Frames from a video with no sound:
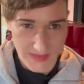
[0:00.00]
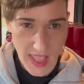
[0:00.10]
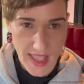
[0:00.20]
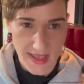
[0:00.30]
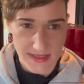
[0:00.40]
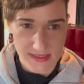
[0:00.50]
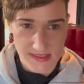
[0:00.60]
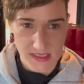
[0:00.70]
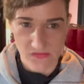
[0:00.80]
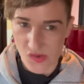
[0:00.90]

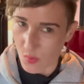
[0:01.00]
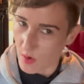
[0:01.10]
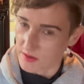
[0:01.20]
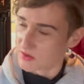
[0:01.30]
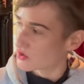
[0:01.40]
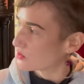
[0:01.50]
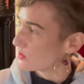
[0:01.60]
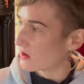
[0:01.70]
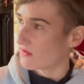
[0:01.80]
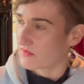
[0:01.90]
And if you want a
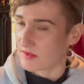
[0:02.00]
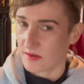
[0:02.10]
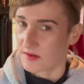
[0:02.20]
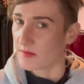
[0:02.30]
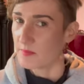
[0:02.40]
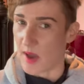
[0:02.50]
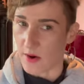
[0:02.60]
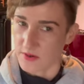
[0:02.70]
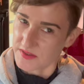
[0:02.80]
tour of the Bowers